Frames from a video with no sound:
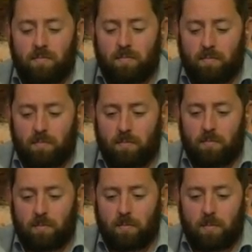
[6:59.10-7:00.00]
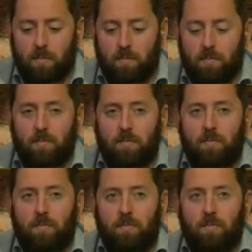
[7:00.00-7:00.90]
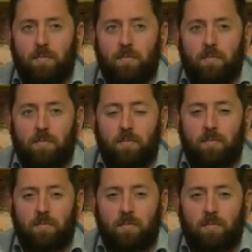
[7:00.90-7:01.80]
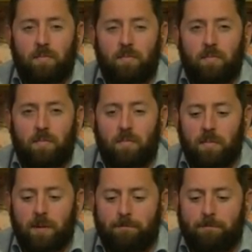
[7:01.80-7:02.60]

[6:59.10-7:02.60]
[no speech]